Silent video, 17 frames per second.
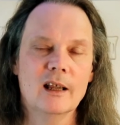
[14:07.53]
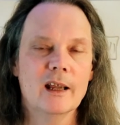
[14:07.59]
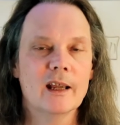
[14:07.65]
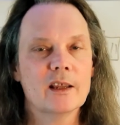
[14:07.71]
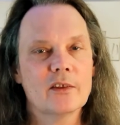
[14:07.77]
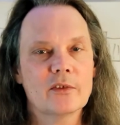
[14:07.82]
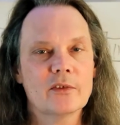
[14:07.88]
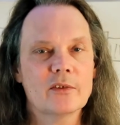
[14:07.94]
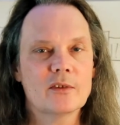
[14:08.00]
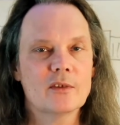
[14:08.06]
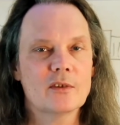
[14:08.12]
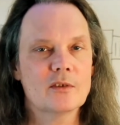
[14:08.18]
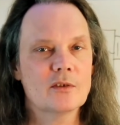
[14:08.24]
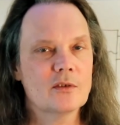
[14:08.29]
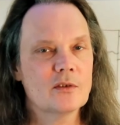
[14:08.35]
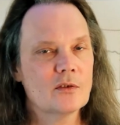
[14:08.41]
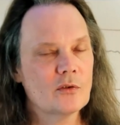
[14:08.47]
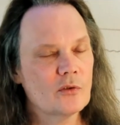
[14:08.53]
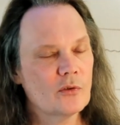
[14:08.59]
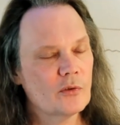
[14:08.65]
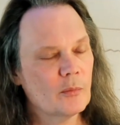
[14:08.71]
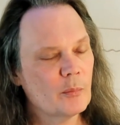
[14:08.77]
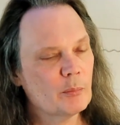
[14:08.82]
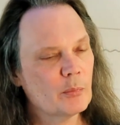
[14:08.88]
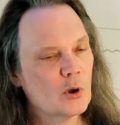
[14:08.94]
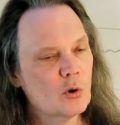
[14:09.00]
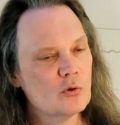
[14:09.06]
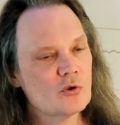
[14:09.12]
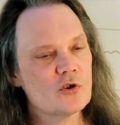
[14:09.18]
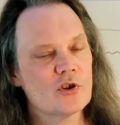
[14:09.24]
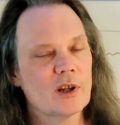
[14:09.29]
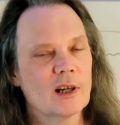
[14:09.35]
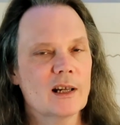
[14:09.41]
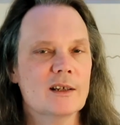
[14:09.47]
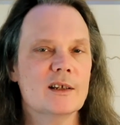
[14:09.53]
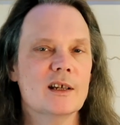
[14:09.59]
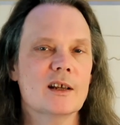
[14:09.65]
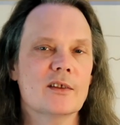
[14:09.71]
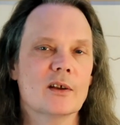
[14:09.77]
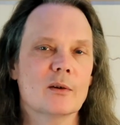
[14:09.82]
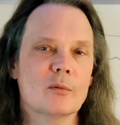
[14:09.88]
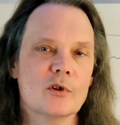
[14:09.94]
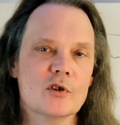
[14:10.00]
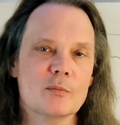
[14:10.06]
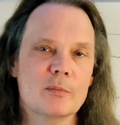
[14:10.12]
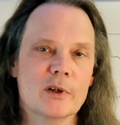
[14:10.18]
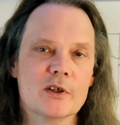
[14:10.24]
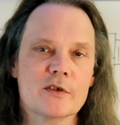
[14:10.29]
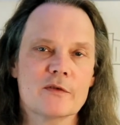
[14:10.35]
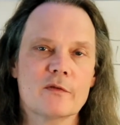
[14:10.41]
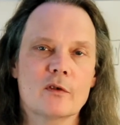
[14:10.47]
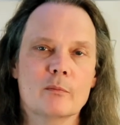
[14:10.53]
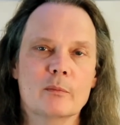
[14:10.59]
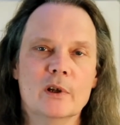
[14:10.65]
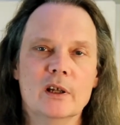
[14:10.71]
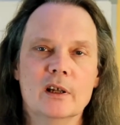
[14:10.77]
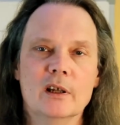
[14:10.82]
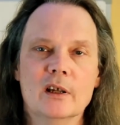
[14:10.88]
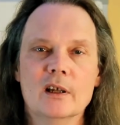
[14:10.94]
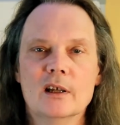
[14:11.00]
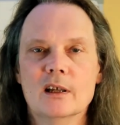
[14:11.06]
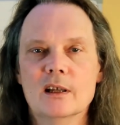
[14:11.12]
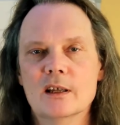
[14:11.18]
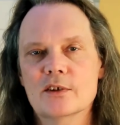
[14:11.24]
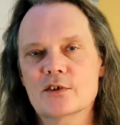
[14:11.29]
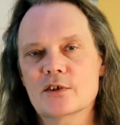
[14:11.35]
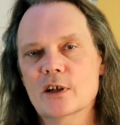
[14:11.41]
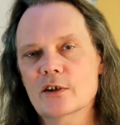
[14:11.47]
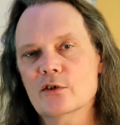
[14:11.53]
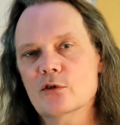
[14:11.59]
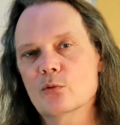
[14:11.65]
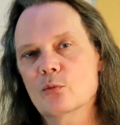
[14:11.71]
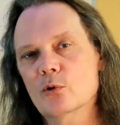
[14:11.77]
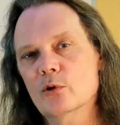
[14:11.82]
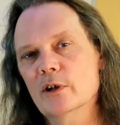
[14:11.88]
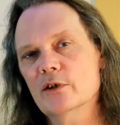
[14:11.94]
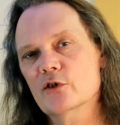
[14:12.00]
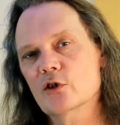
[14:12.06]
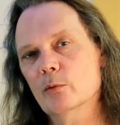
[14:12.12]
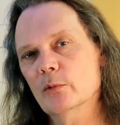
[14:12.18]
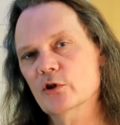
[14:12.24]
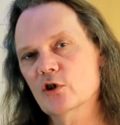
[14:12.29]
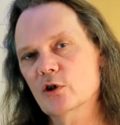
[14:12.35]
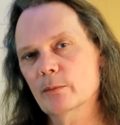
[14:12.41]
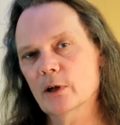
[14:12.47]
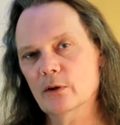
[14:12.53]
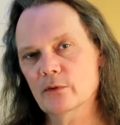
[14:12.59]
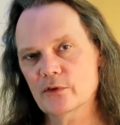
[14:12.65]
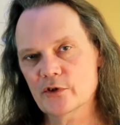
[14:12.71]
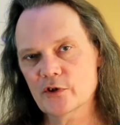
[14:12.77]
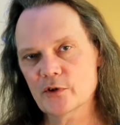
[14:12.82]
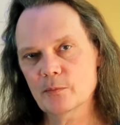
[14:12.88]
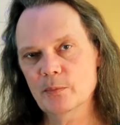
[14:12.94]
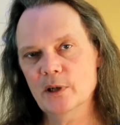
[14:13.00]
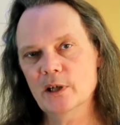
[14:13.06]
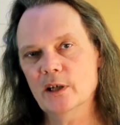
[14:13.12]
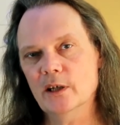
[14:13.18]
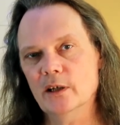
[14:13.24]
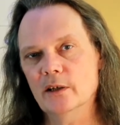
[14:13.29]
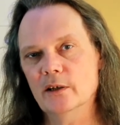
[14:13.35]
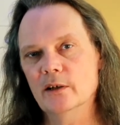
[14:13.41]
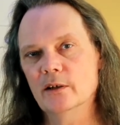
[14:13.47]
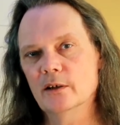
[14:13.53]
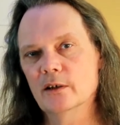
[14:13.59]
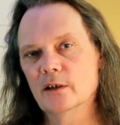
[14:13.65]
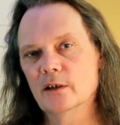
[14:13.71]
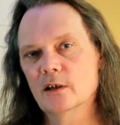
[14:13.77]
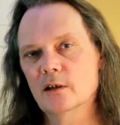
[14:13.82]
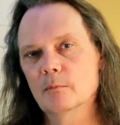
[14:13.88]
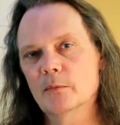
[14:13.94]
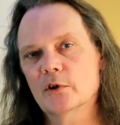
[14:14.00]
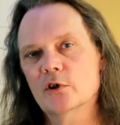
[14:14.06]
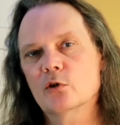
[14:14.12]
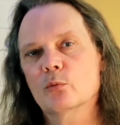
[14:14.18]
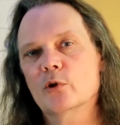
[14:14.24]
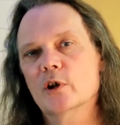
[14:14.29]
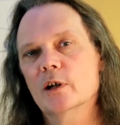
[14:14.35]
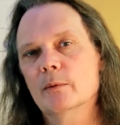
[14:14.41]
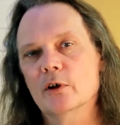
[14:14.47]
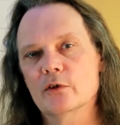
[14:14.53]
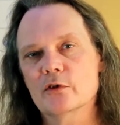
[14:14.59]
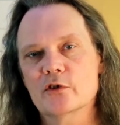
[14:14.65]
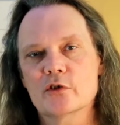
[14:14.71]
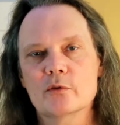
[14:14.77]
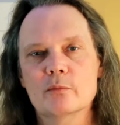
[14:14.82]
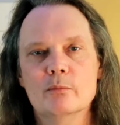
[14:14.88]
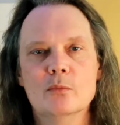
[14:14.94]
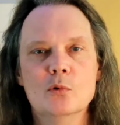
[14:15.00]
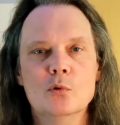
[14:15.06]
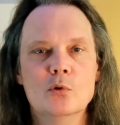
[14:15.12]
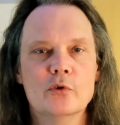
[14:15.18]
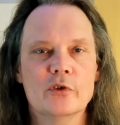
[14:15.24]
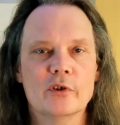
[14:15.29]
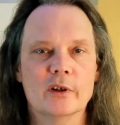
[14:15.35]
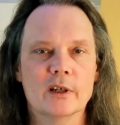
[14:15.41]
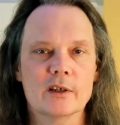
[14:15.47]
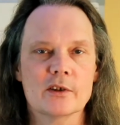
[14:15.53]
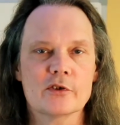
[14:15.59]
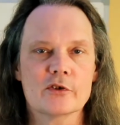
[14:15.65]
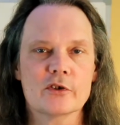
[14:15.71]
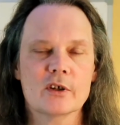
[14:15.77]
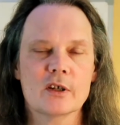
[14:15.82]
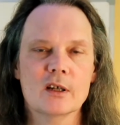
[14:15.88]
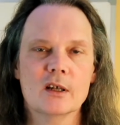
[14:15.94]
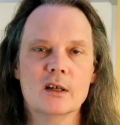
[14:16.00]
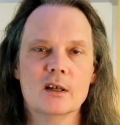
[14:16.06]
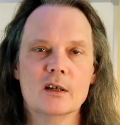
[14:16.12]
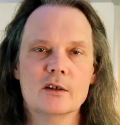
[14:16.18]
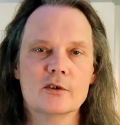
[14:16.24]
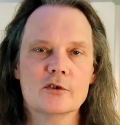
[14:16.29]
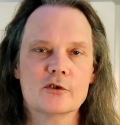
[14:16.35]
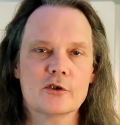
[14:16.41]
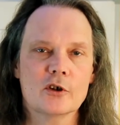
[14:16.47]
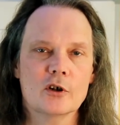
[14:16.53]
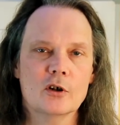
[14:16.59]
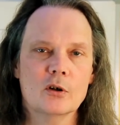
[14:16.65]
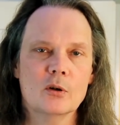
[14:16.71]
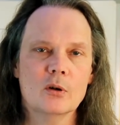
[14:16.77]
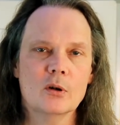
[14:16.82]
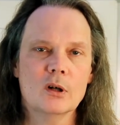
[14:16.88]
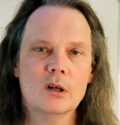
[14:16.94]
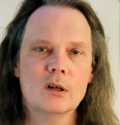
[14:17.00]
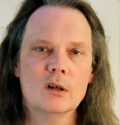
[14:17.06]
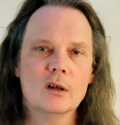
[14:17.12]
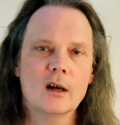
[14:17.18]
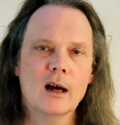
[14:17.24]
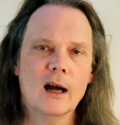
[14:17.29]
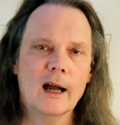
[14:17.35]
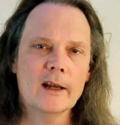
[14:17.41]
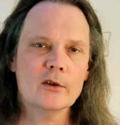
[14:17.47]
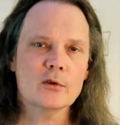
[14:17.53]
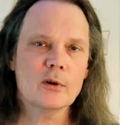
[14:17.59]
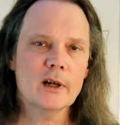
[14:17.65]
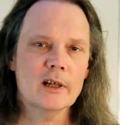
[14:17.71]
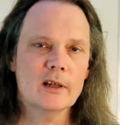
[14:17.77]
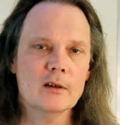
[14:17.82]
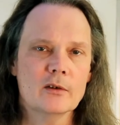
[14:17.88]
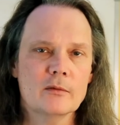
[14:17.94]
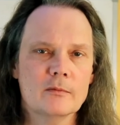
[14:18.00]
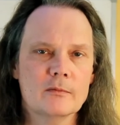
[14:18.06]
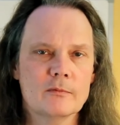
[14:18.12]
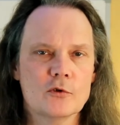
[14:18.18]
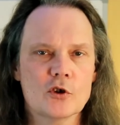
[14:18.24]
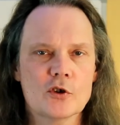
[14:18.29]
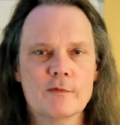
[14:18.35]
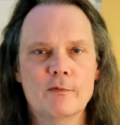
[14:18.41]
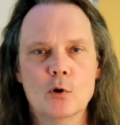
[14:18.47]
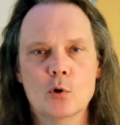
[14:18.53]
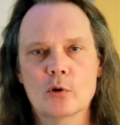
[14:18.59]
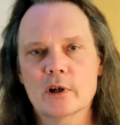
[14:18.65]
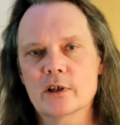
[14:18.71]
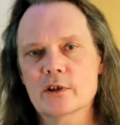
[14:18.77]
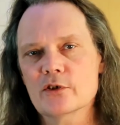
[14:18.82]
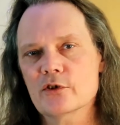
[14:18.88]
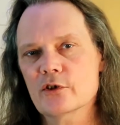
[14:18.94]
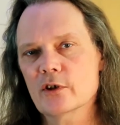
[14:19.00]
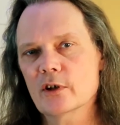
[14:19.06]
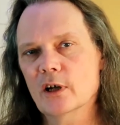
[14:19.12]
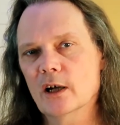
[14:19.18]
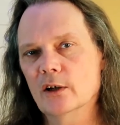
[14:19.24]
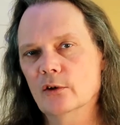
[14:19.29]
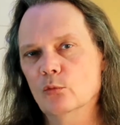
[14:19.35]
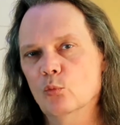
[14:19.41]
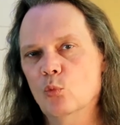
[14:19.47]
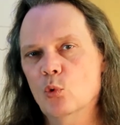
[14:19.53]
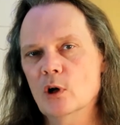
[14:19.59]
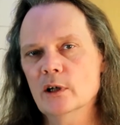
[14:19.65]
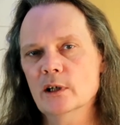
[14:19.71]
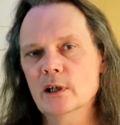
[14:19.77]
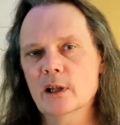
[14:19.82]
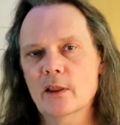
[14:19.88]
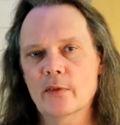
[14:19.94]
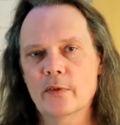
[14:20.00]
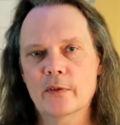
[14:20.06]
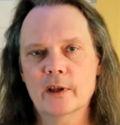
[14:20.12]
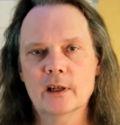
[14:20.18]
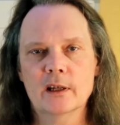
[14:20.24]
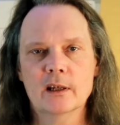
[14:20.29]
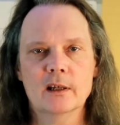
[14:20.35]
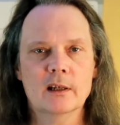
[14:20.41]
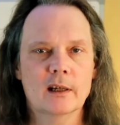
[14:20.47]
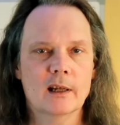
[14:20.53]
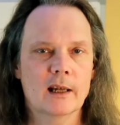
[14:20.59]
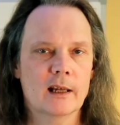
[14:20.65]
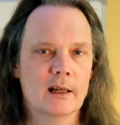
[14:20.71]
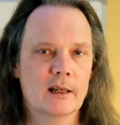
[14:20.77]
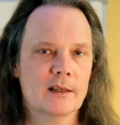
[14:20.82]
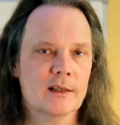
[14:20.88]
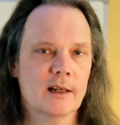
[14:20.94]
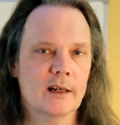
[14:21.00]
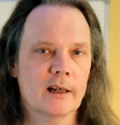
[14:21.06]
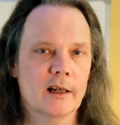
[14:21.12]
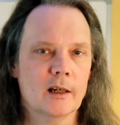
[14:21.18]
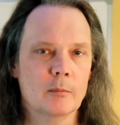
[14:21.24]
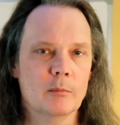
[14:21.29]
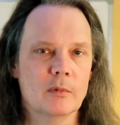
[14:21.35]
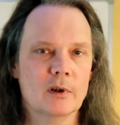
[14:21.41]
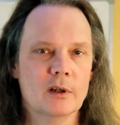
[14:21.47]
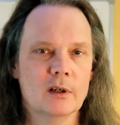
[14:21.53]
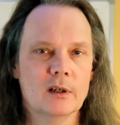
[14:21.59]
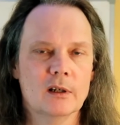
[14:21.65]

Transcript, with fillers: And the approach that I take that works best for me is not to worry so much about speed, but to worry about smoothness. So I try to just focus on one thing at a time.